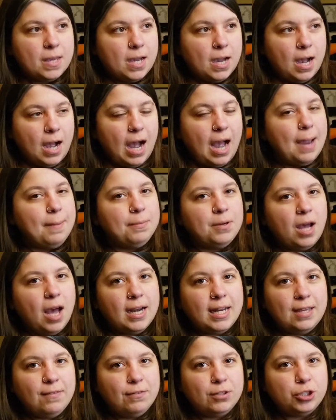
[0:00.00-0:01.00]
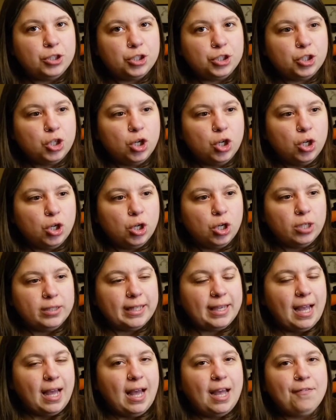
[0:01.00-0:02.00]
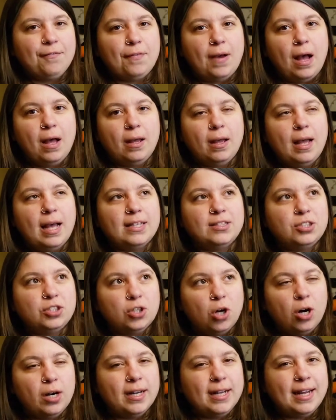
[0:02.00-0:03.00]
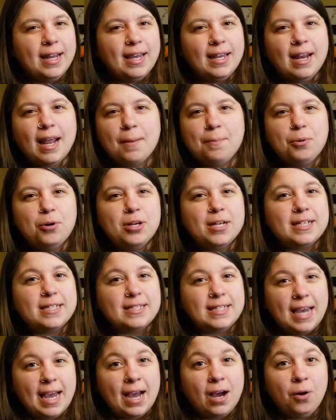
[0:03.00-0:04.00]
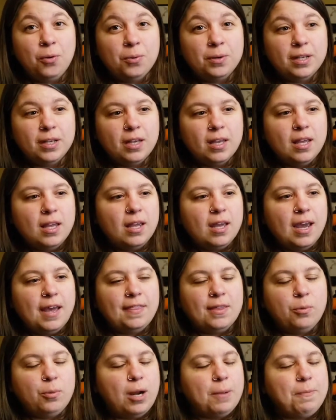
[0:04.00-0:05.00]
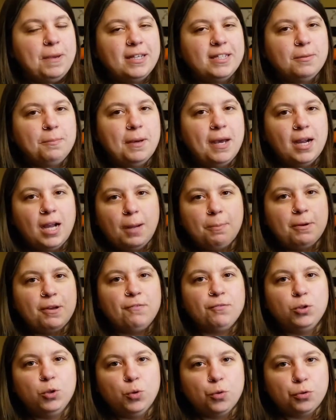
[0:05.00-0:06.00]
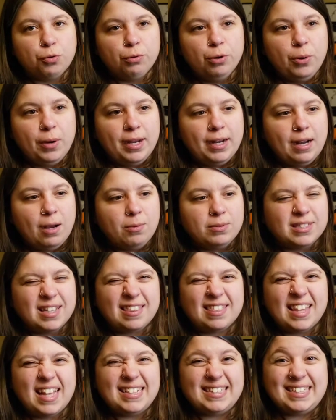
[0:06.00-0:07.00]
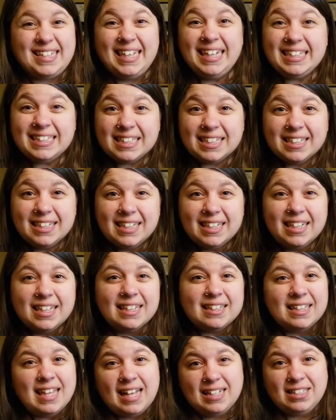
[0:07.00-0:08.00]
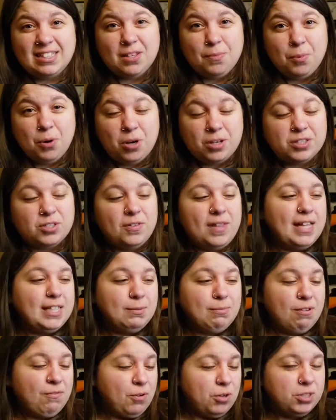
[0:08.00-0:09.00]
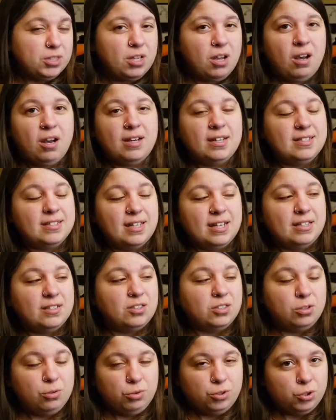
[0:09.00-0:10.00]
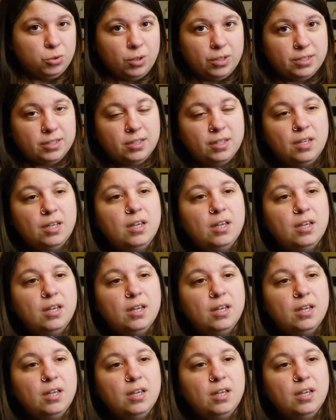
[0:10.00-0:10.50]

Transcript: I'm not even sure. I started it and put it down, and then when I picked it back up, I flew through it, and I was like, that's it? That's the book. So that's my first con, is that it's too short.